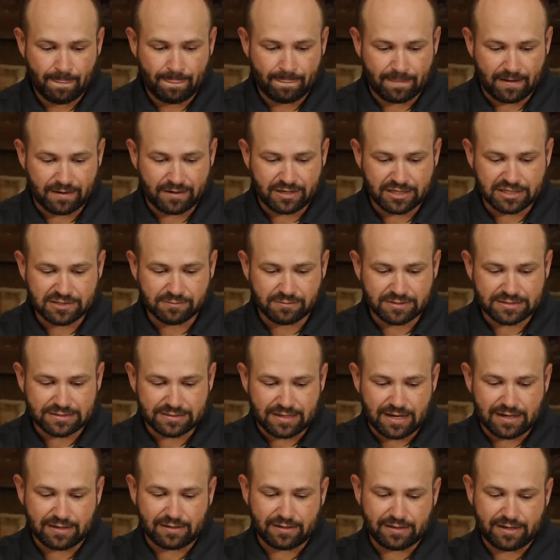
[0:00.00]
Now here's what's
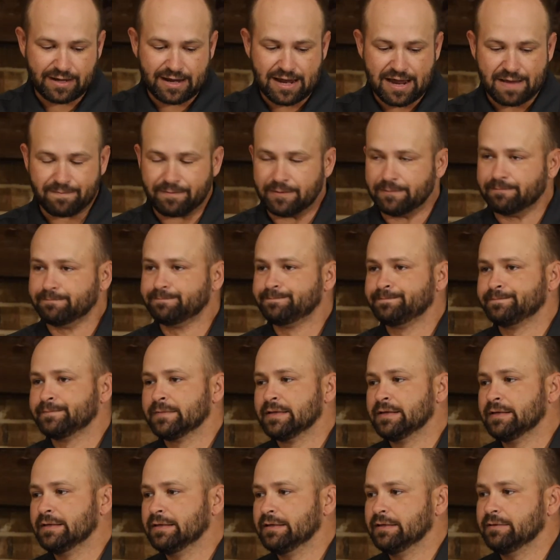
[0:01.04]
likely to happen.
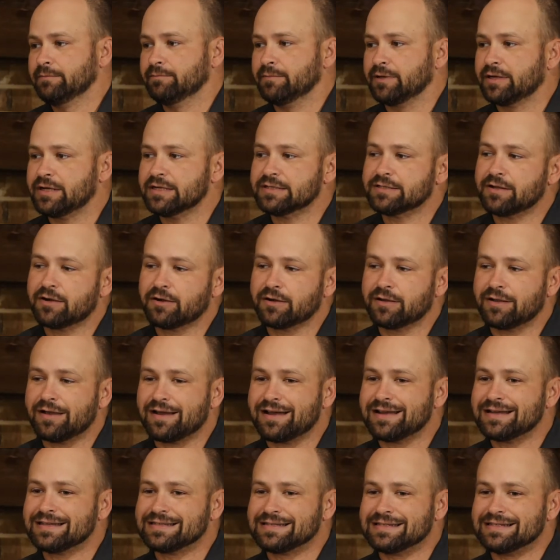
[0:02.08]
Because our
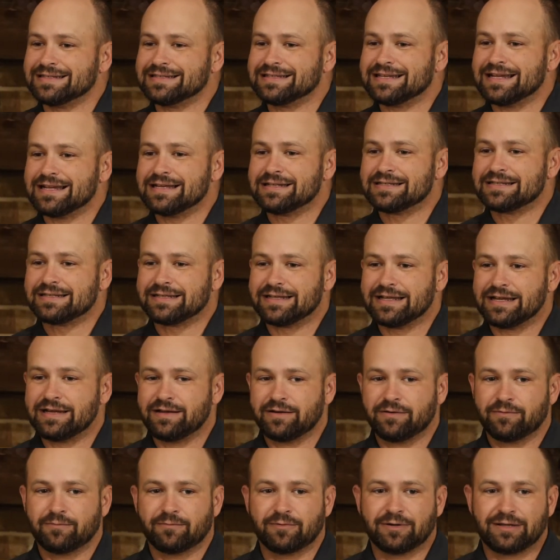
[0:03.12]
God is intensely
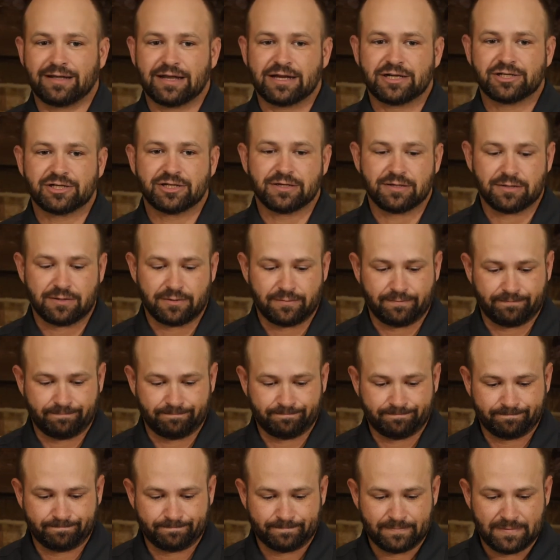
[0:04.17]
relational,
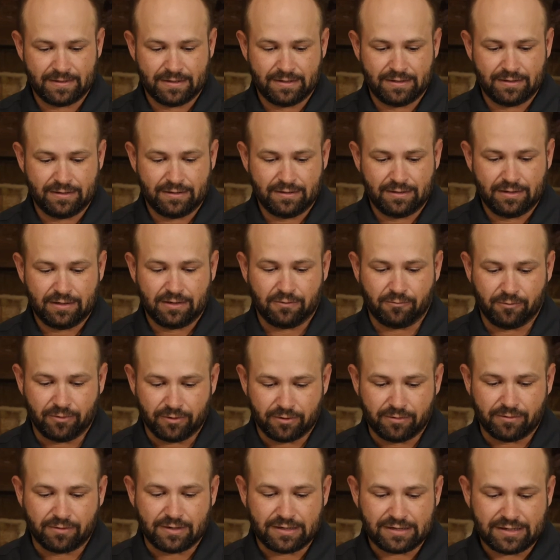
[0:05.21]
we're
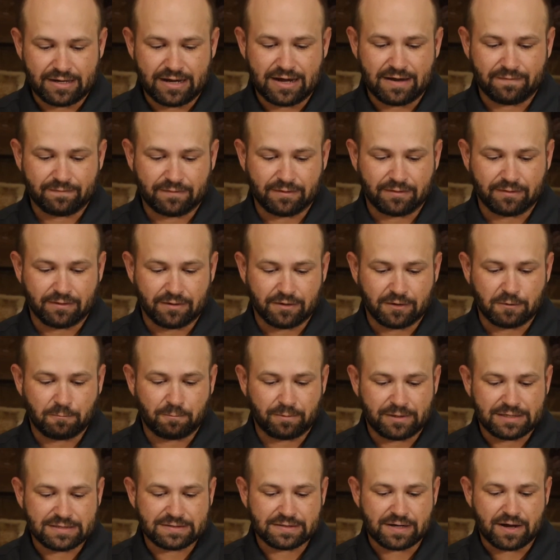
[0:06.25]
going to have to learn to
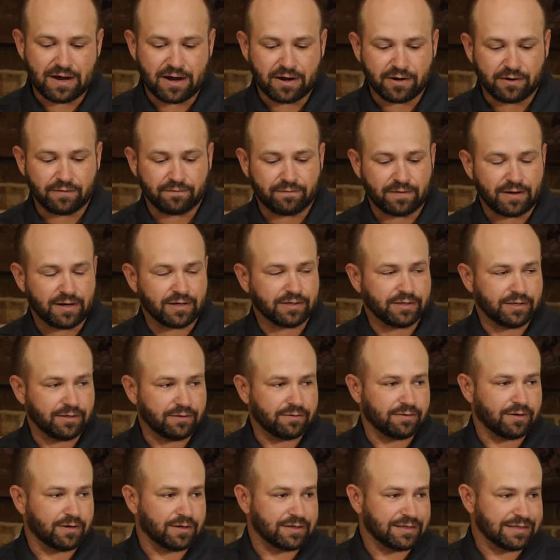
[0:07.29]
place a higher
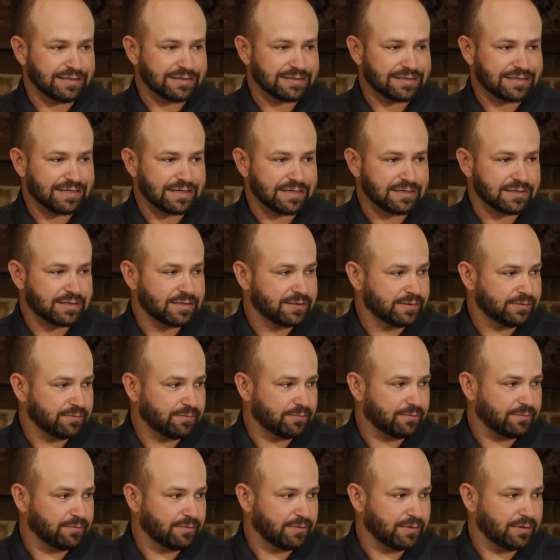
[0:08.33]
value on intense
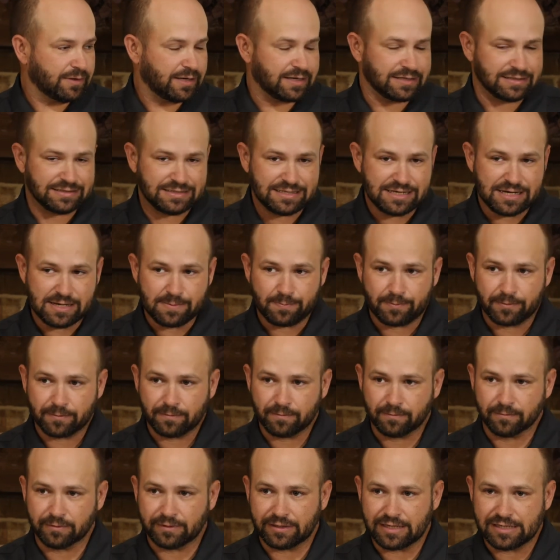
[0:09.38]
and deep
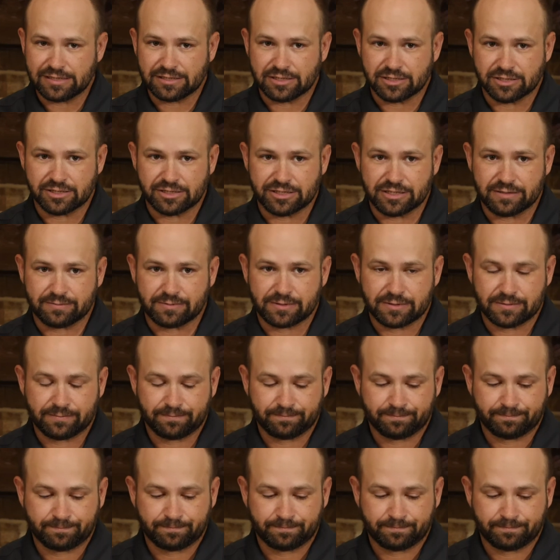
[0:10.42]
relationships.